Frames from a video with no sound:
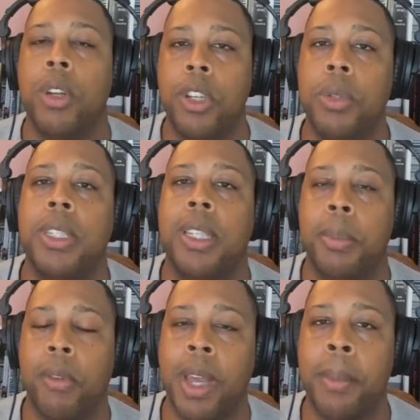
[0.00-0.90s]
reducing the
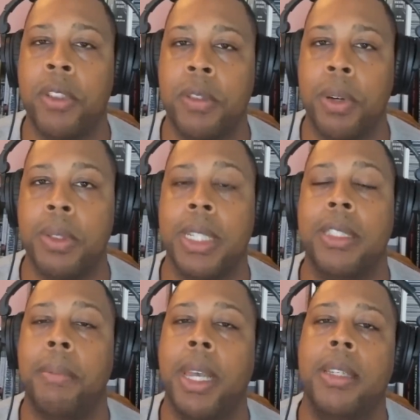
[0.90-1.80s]
parameters of
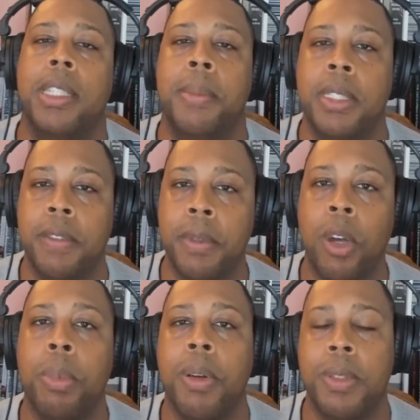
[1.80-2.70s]
protests to make it seem as if
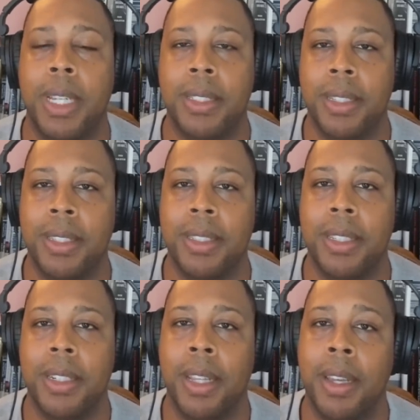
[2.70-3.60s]
no protest
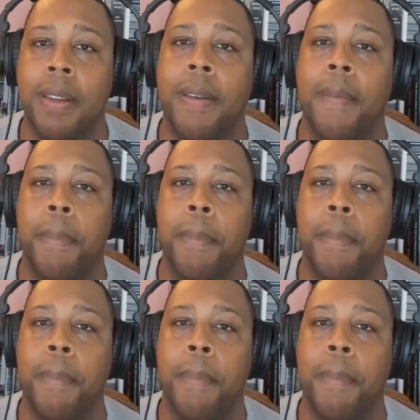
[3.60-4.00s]
exists in Atlanta.